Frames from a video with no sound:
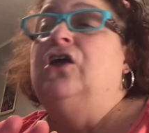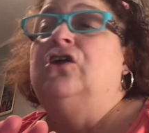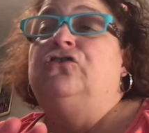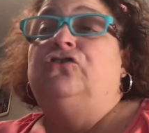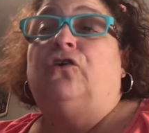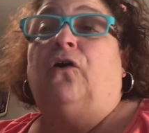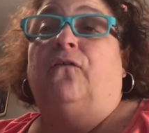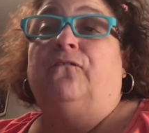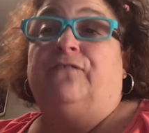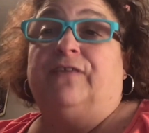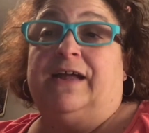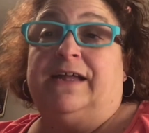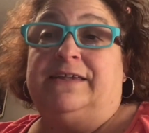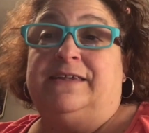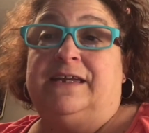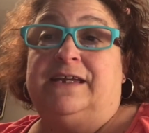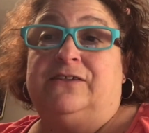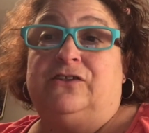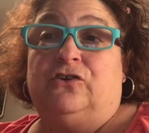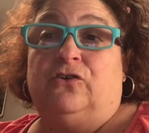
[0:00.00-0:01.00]
Don't forget to
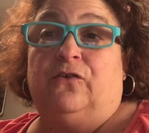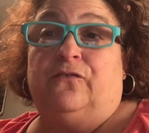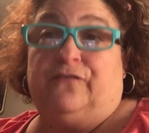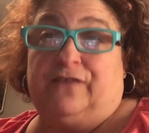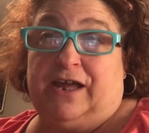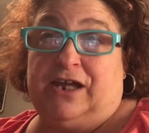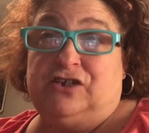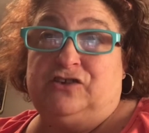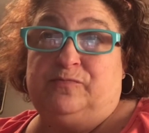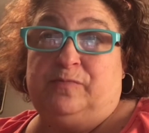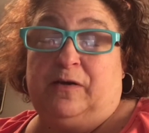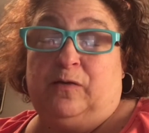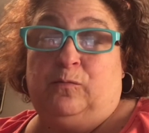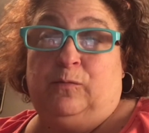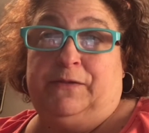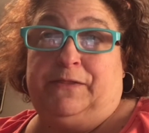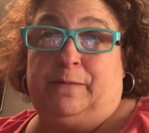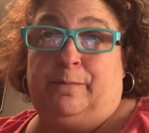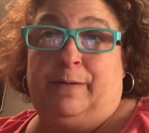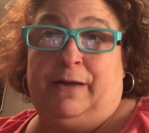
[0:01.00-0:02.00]
hit the notification button
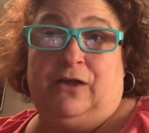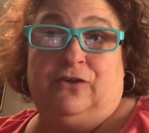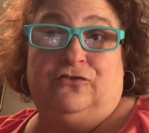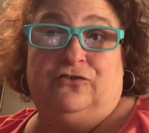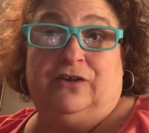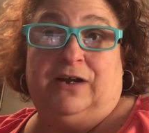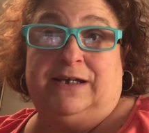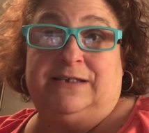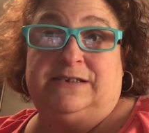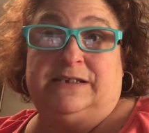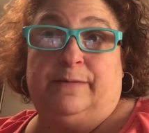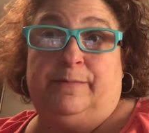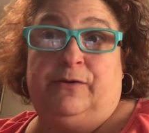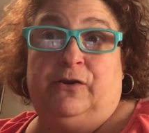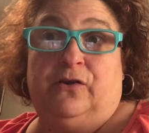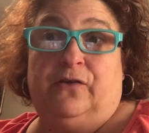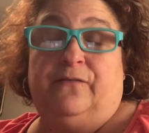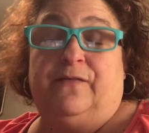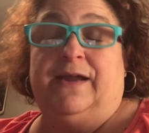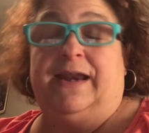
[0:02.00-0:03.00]
with the bell so you guys can be
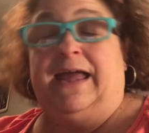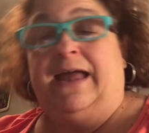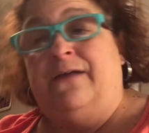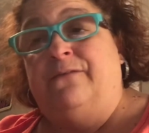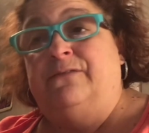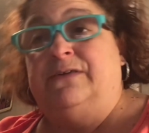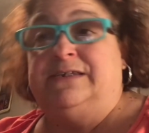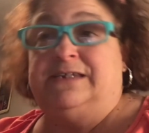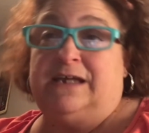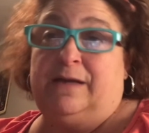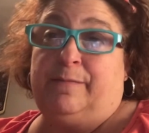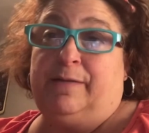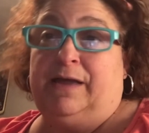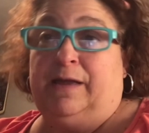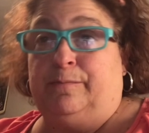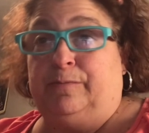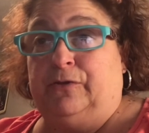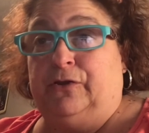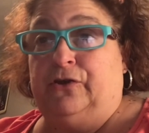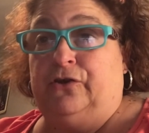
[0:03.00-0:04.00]
notified every time I
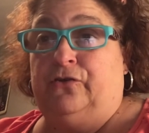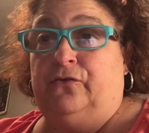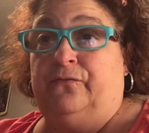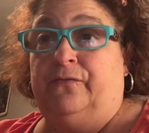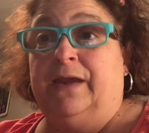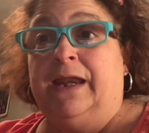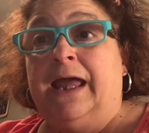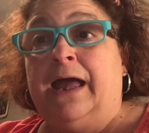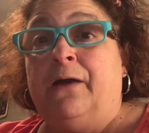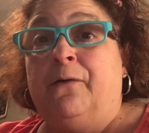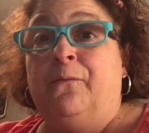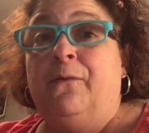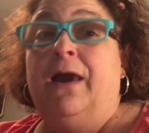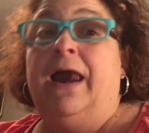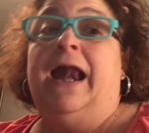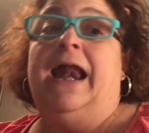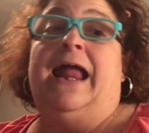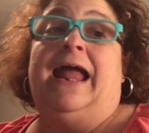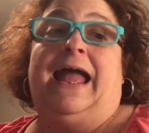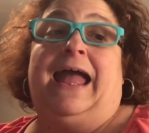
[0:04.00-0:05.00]
upload a new video.
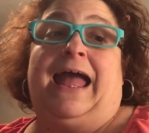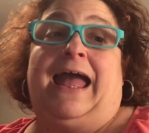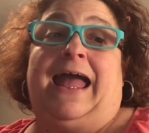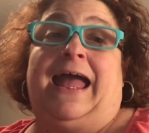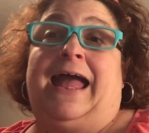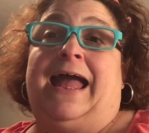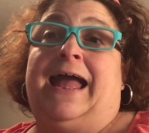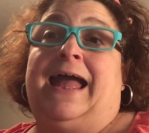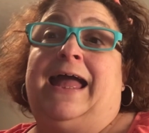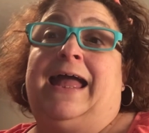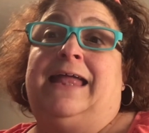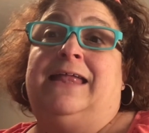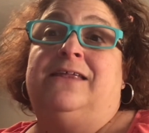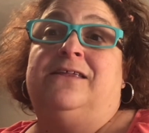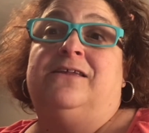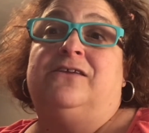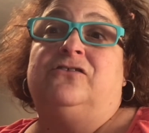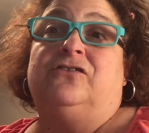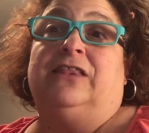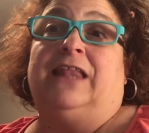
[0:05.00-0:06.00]
And
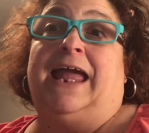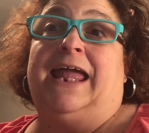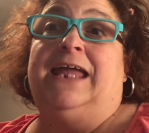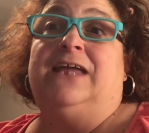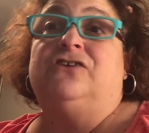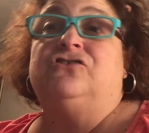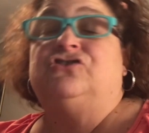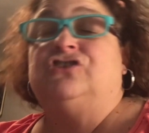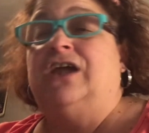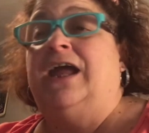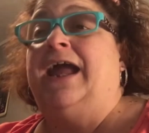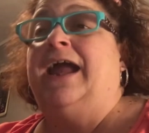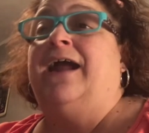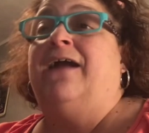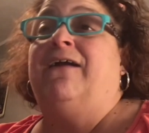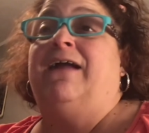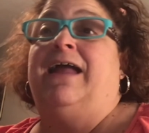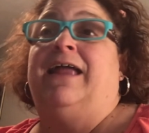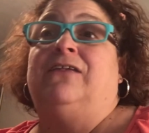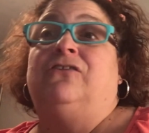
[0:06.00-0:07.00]
like, share,
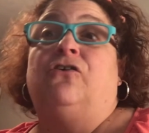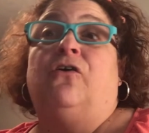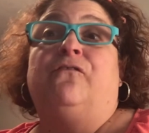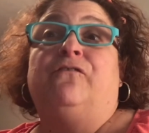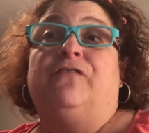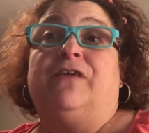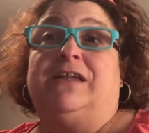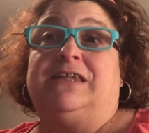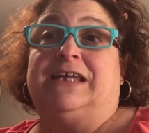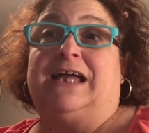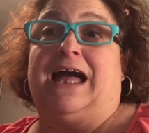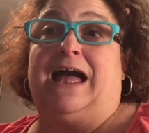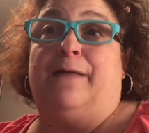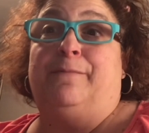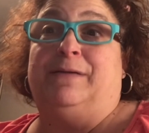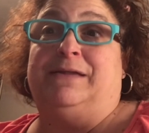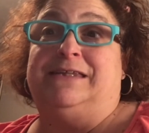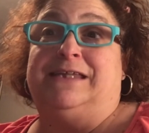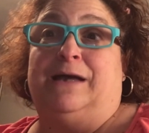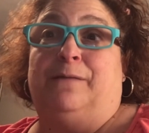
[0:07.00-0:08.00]
and don't forget to
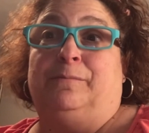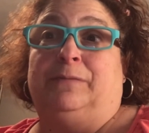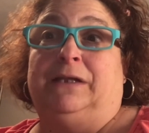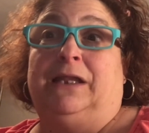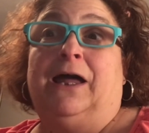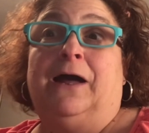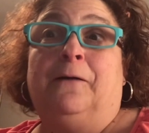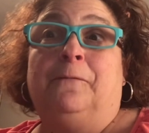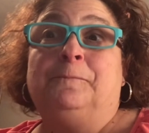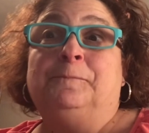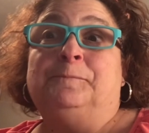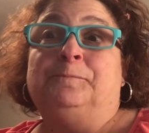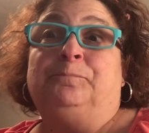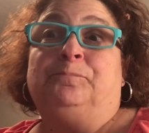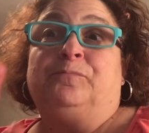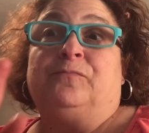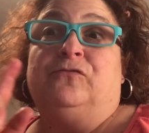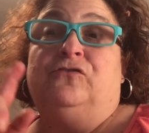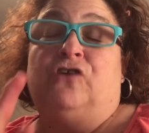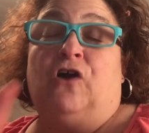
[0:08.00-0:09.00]
comment down below.
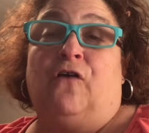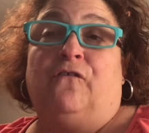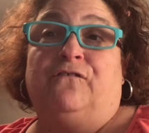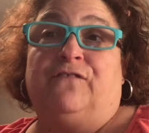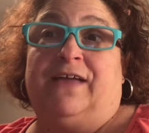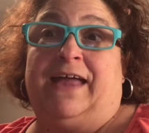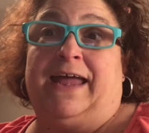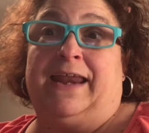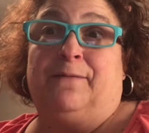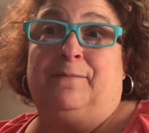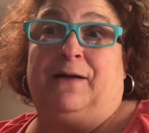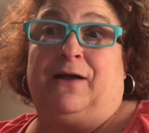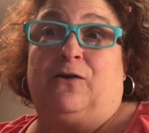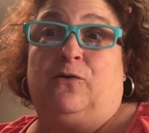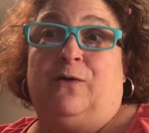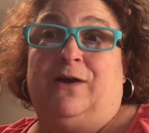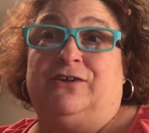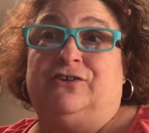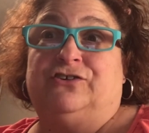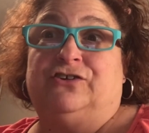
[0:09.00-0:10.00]
Don't forget about
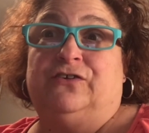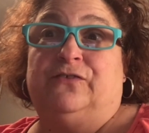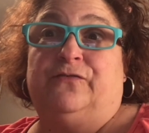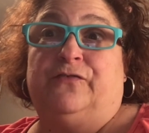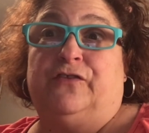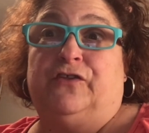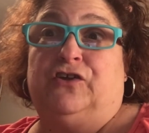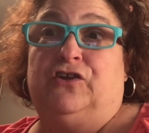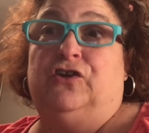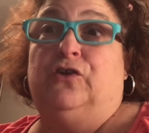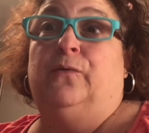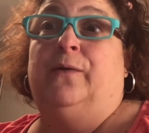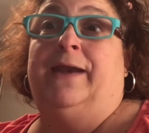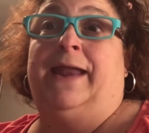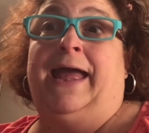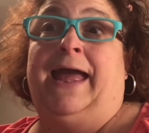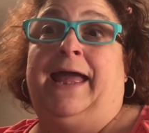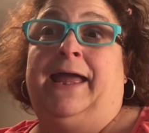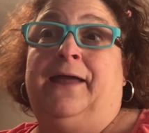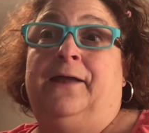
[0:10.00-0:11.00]
questions for the
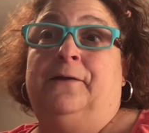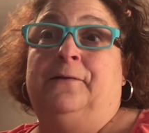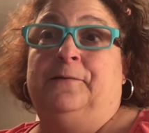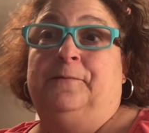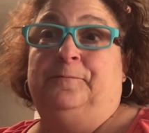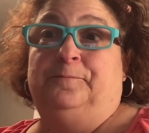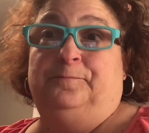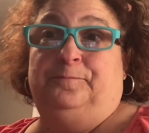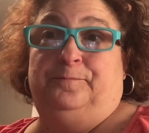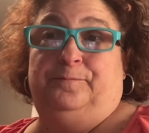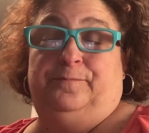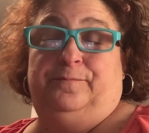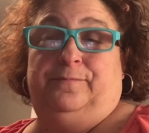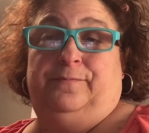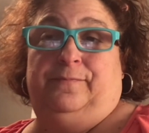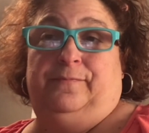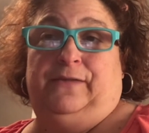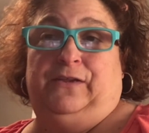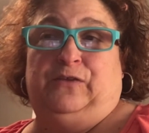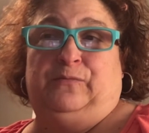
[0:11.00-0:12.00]
Q&A.
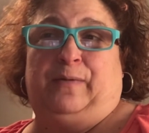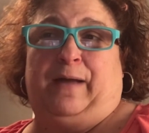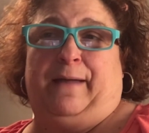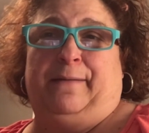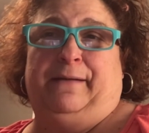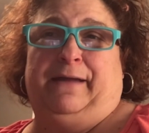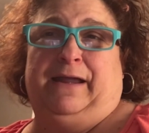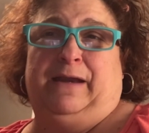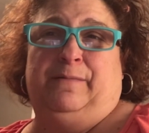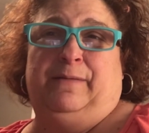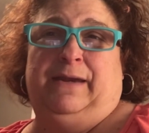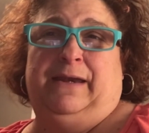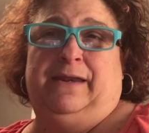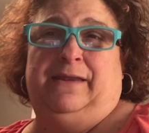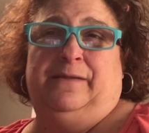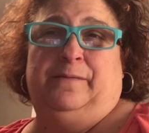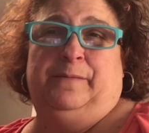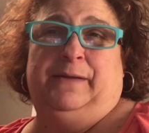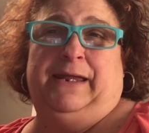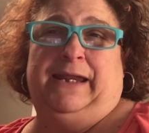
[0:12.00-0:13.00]
It's probably going to be in the
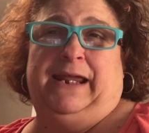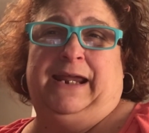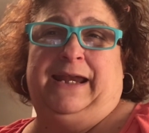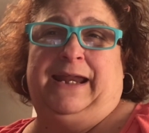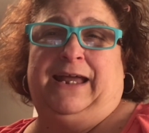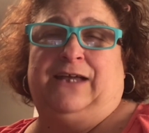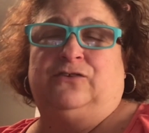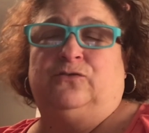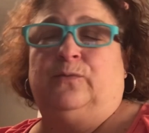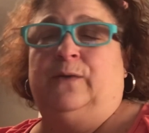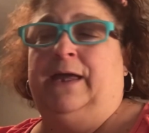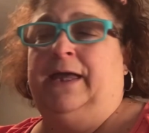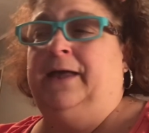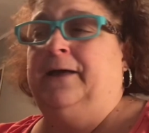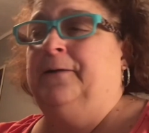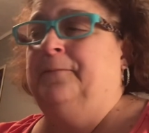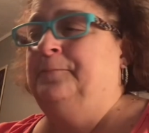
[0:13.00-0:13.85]
beginning of next week.